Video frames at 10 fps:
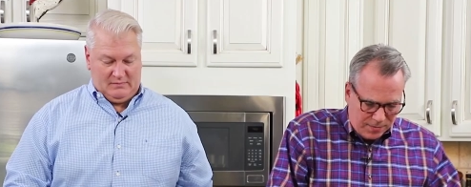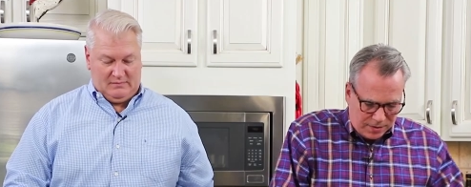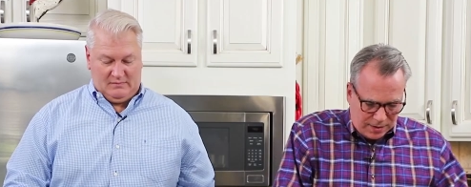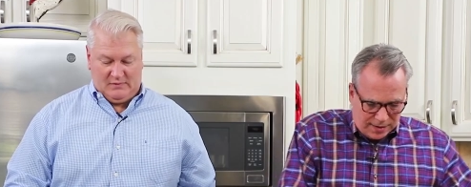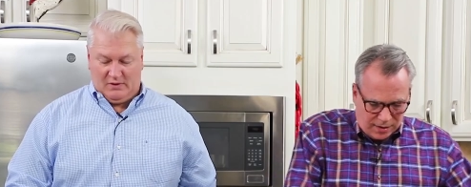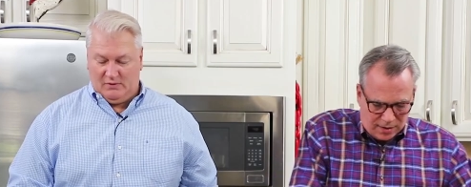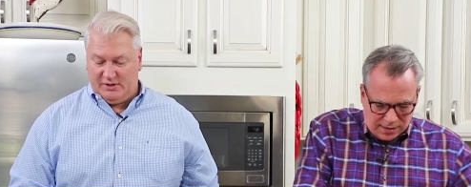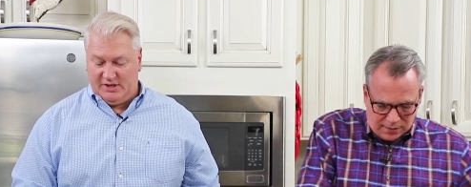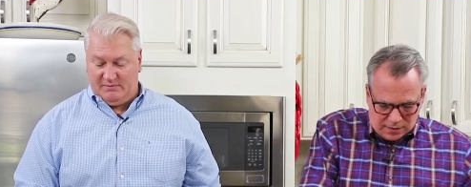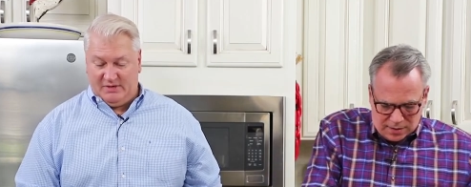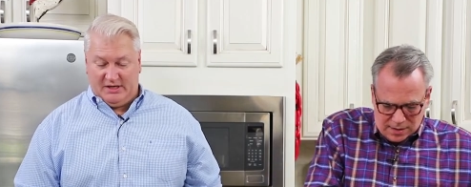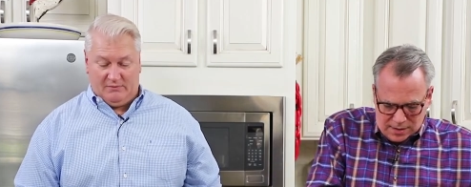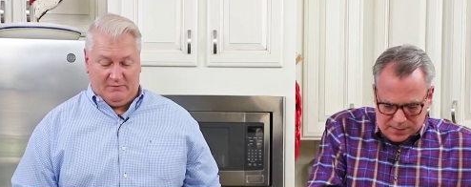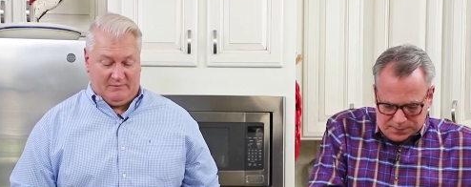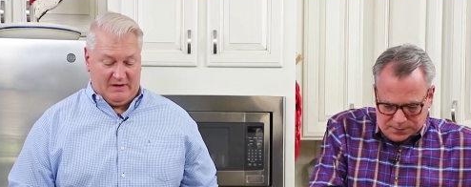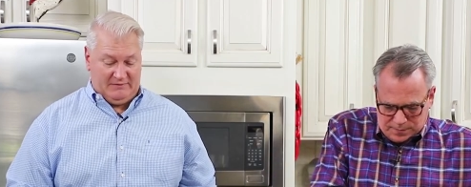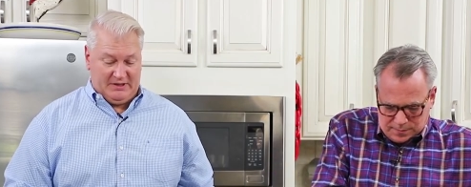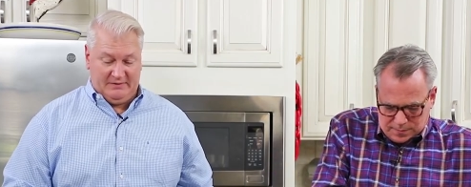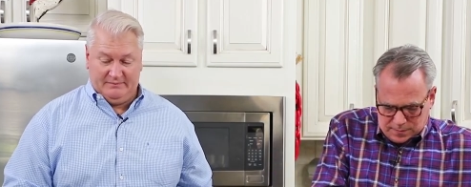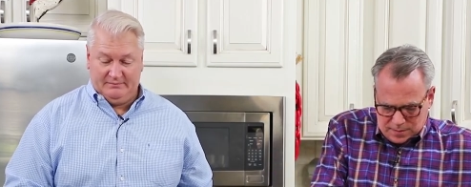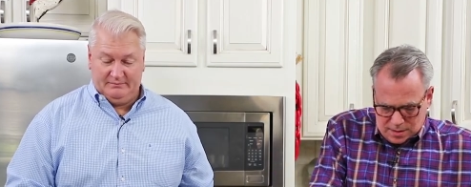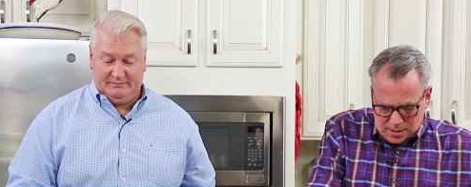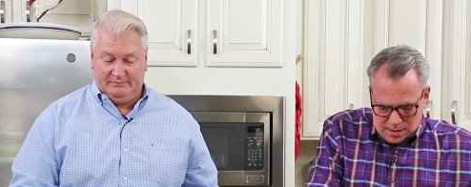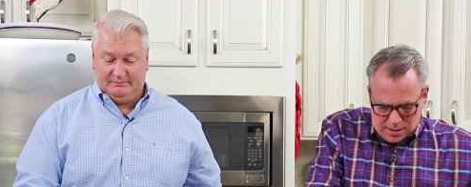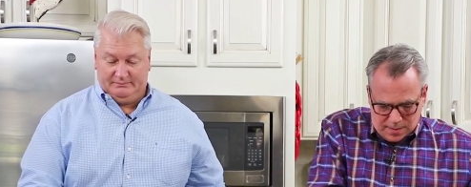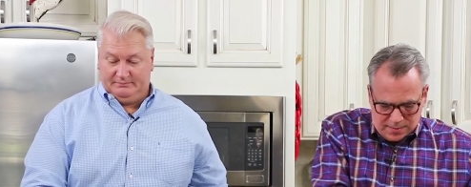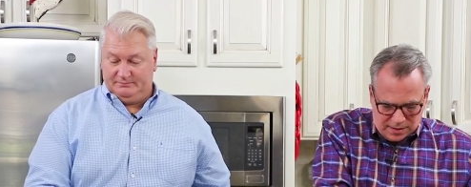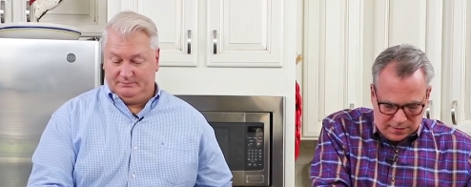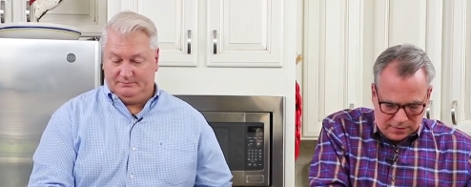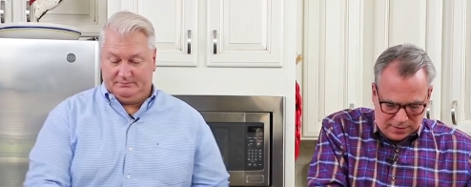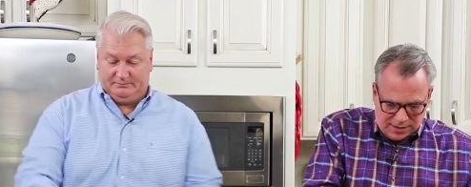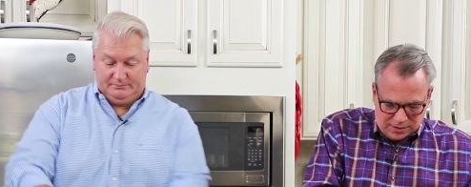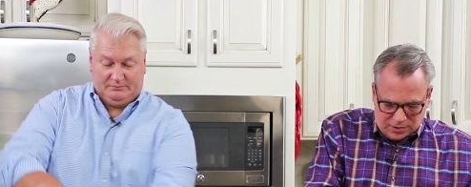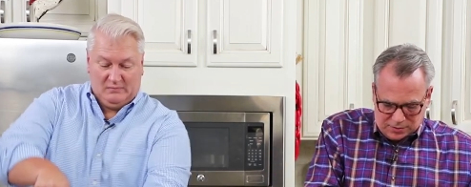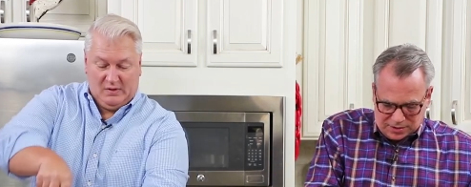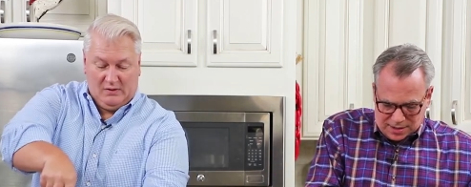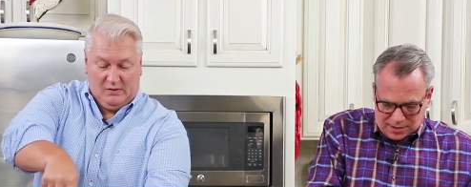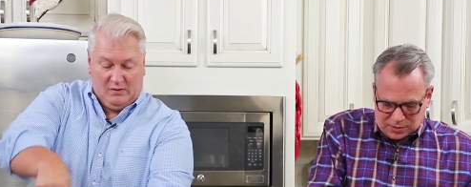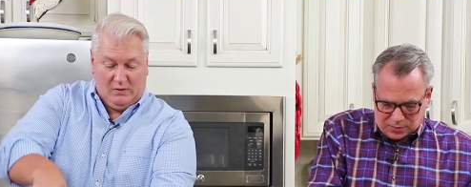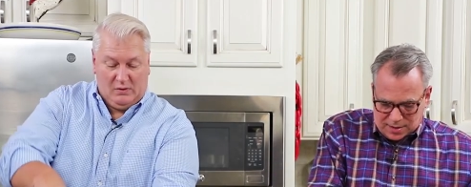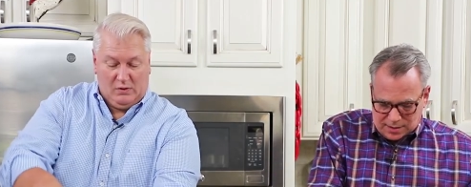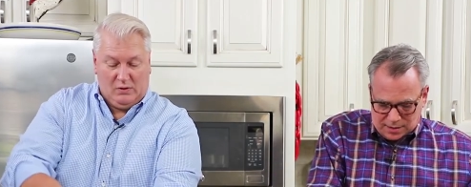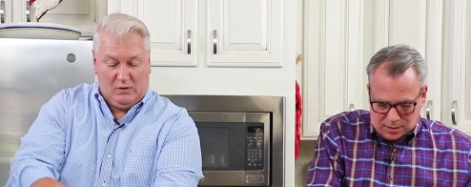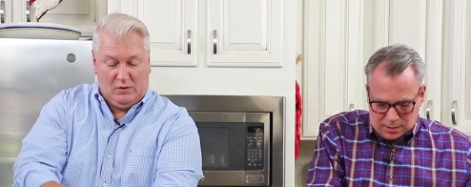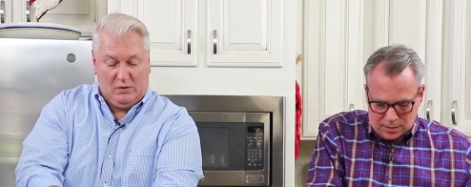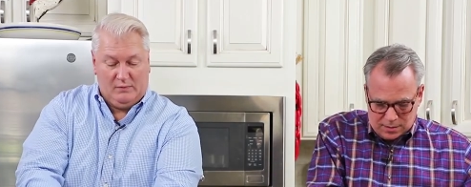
Speaker 1: I'm just gonna here. Hold I'll on, I'm you, making room for everything. I'm gonna give you these two slices right here.